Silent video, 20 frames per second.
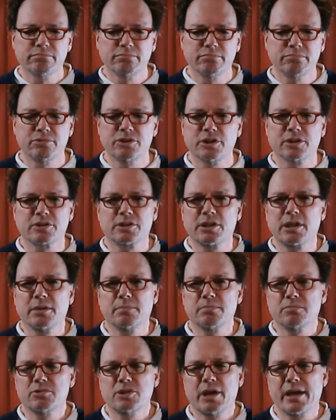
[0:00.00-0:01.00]
just keep
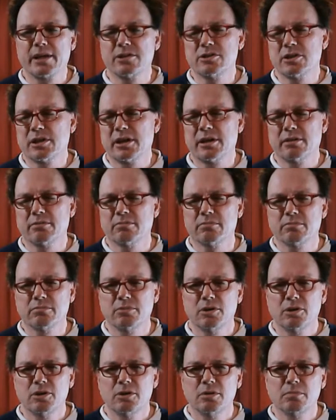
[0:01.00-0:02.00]
changing it and
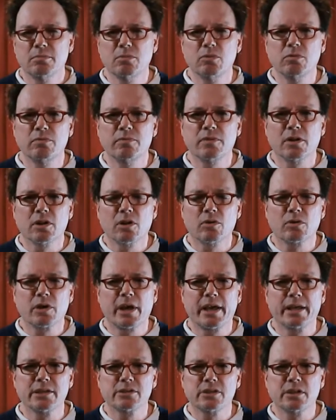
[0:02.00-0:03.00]
move the
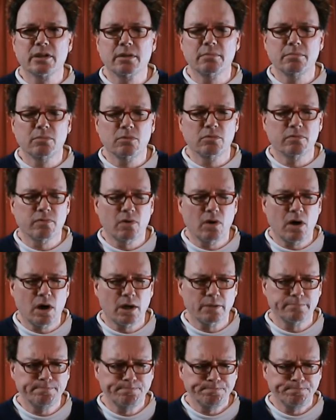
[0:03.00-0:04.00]
location and move on.